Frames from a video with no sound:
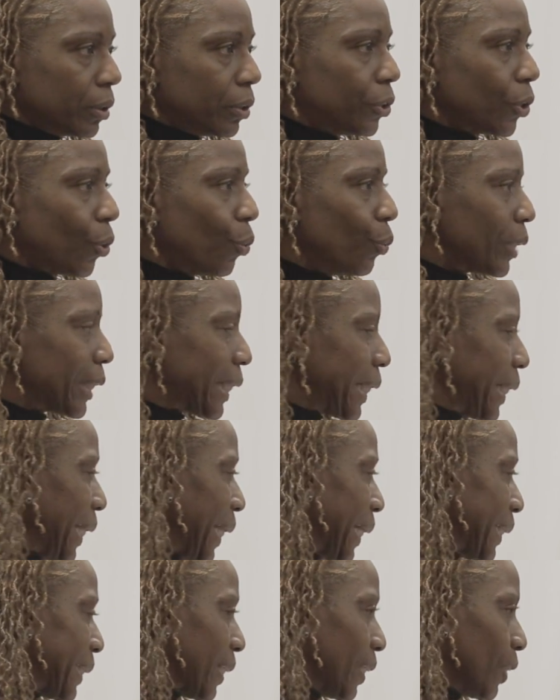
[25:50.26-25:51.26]
don't
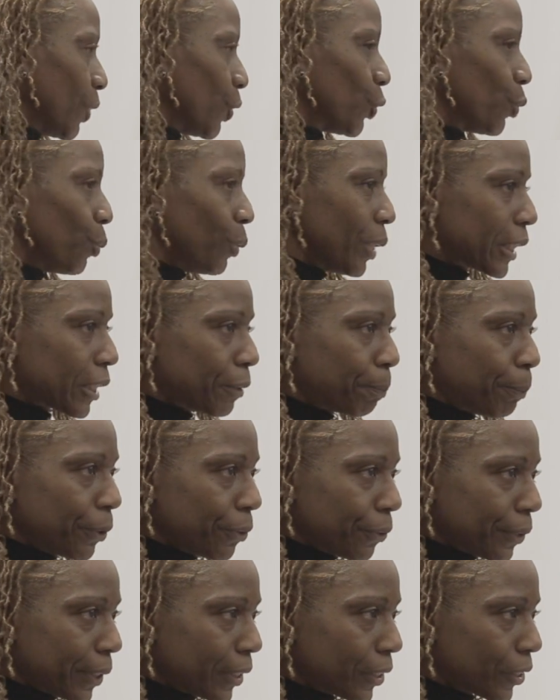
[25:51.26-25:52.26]
get to
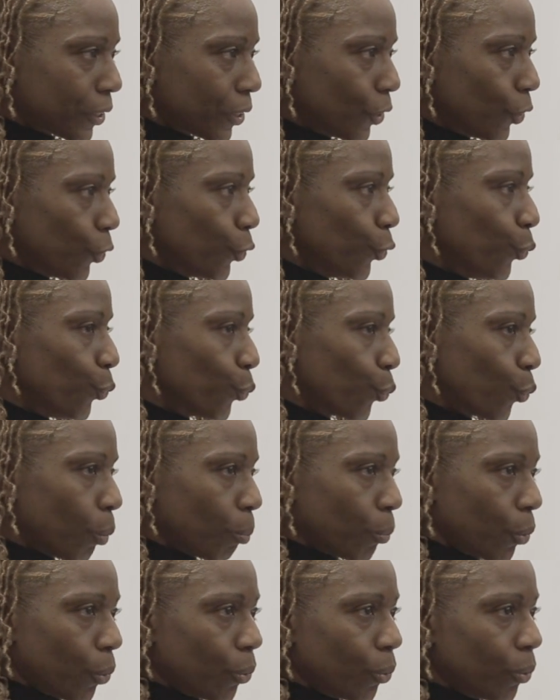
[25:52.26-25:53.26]
experience
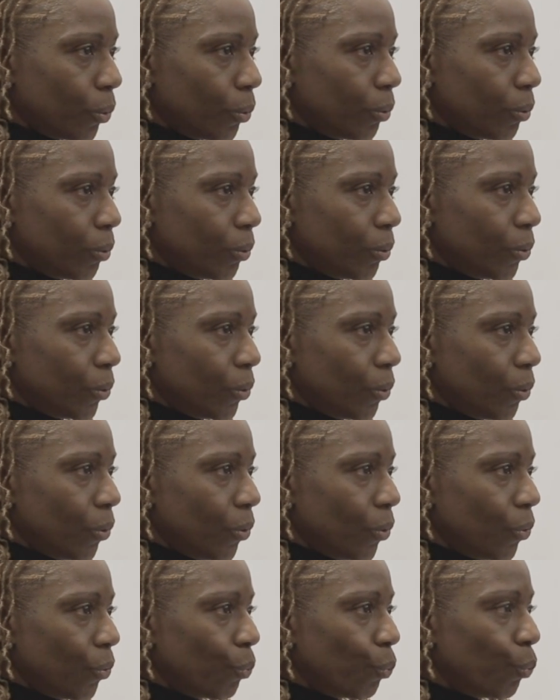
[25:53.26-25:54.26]
normal
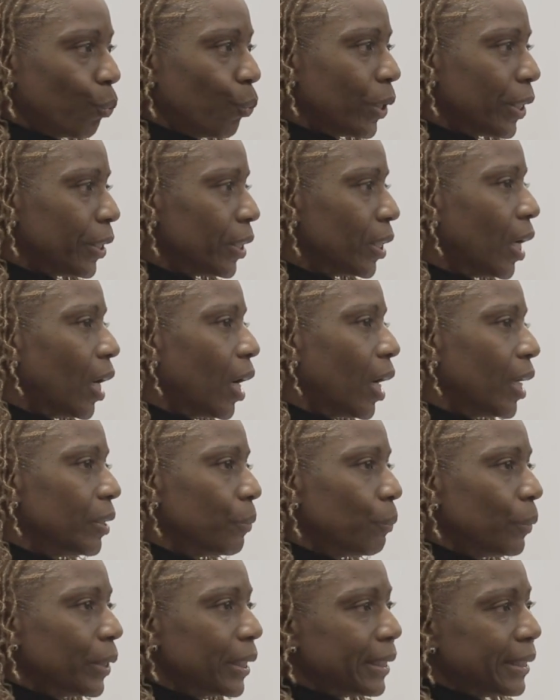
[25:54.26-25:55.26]
when
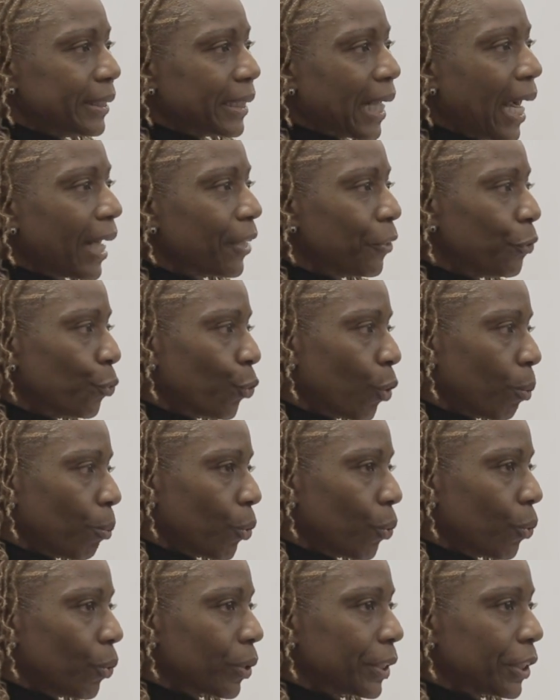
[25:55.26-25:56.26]
not
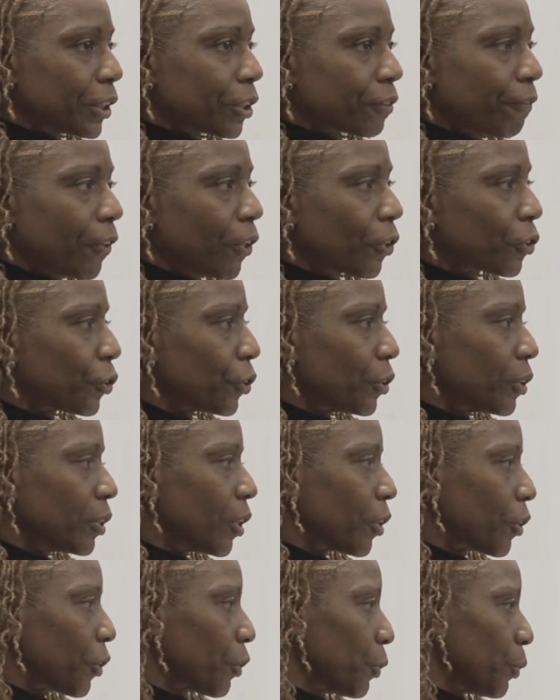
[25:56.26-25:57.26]
normal or dysfunction
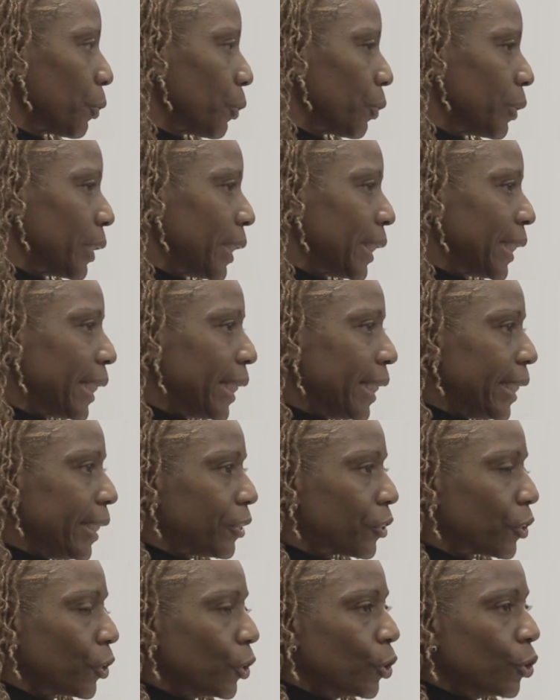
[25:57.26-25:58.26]
occurred at
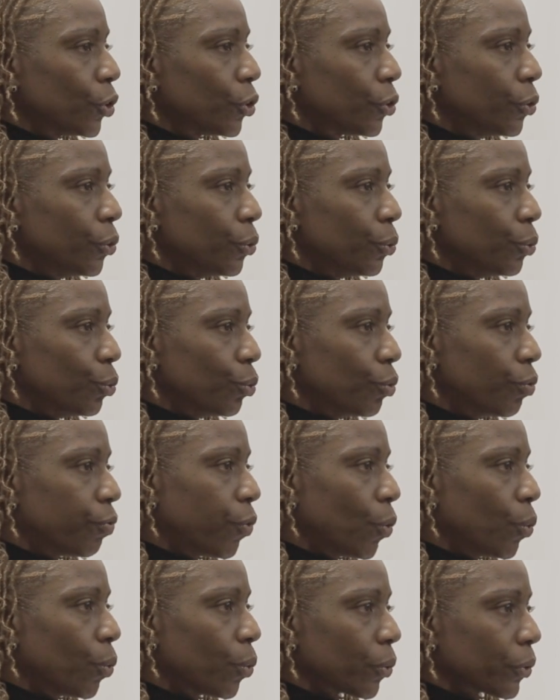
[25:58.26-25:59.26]
age 2,
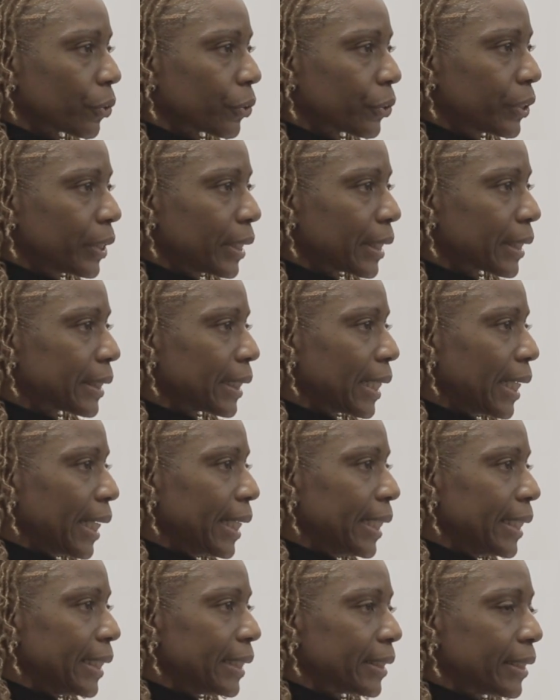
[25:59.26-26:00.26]
4, 6,
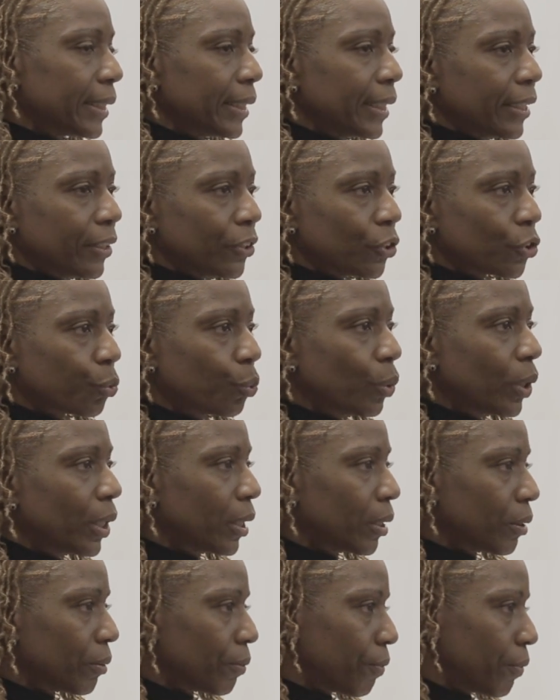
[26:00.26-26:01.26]
8, 10,
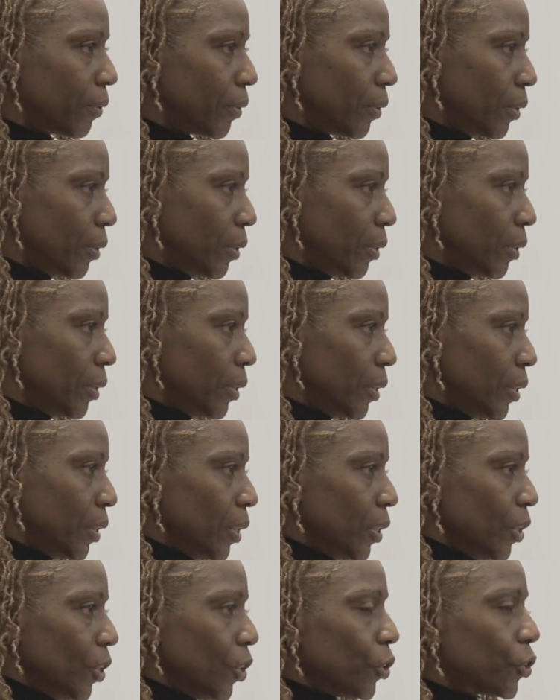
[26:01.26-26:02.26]
12.
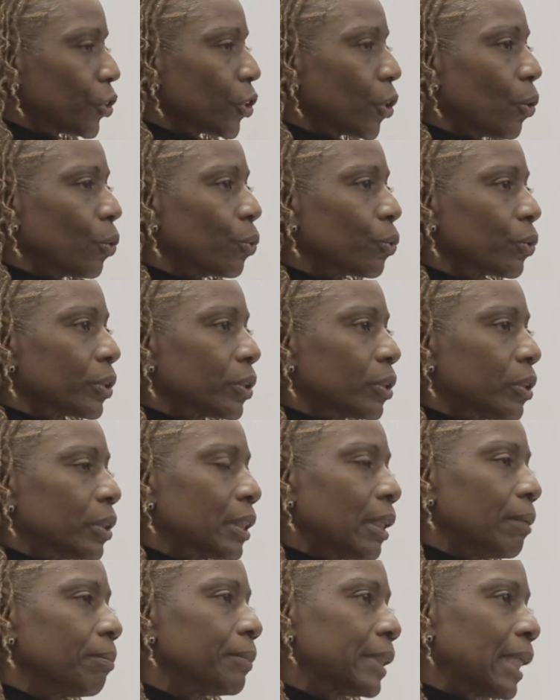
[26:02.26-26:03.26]
So
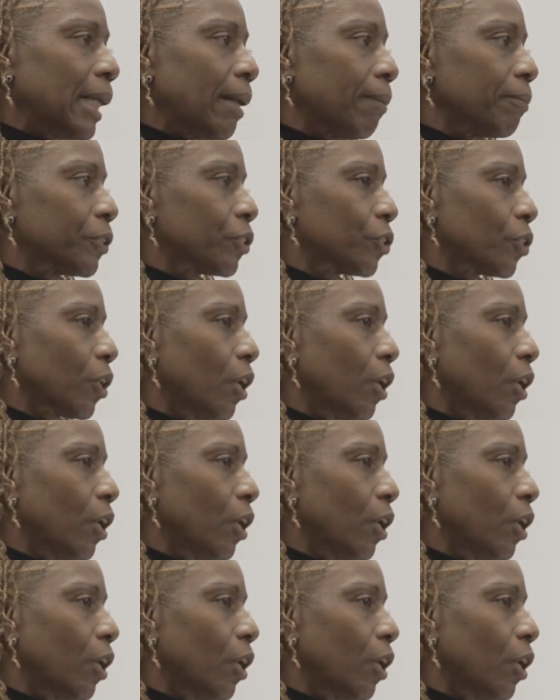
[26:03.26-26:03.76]
sometimes